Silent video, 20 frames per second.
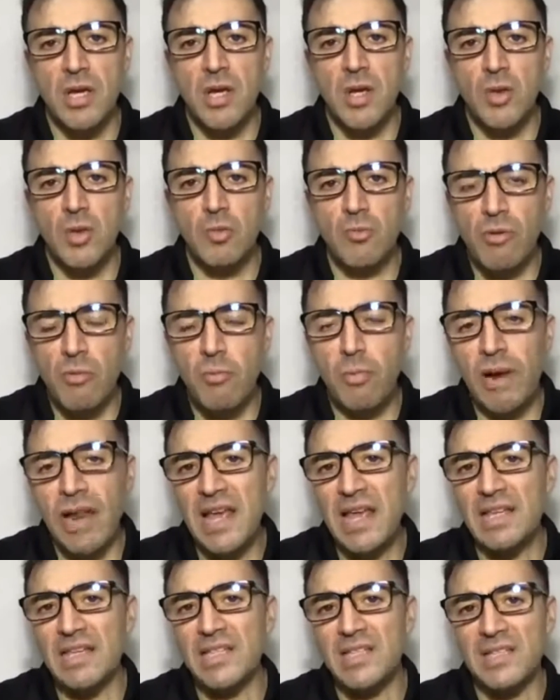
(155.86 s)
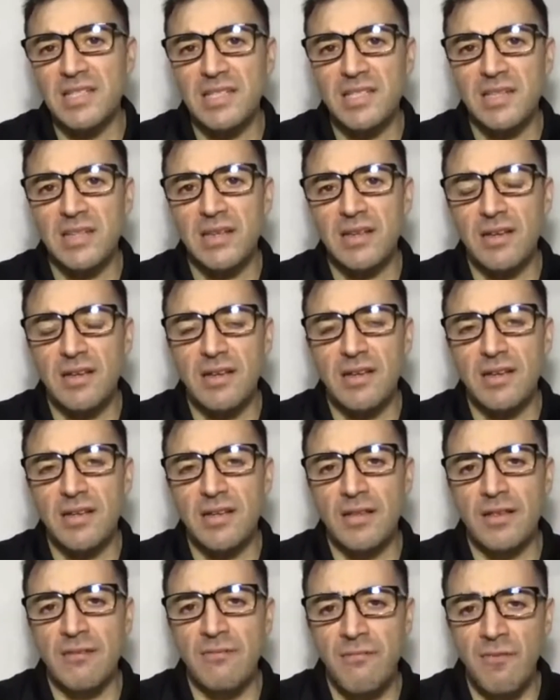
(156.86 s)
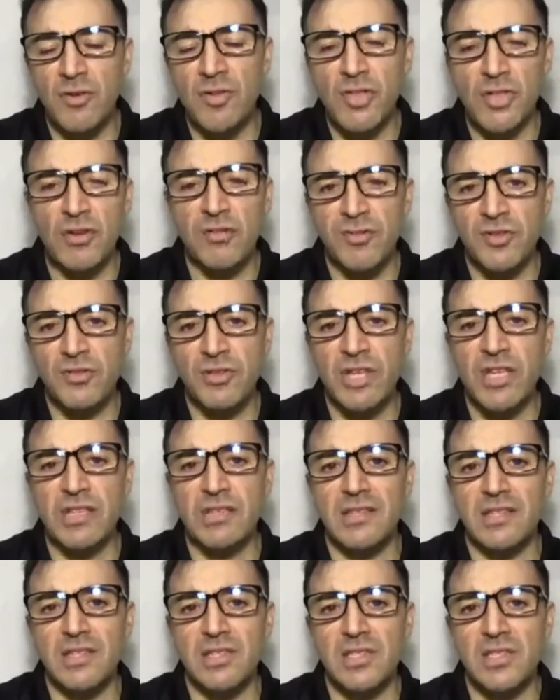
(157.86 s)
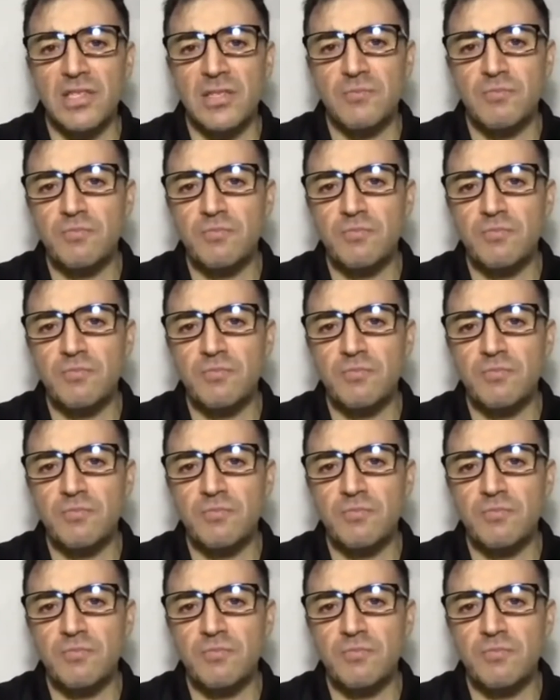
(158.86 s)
to replace the function of your kidneys.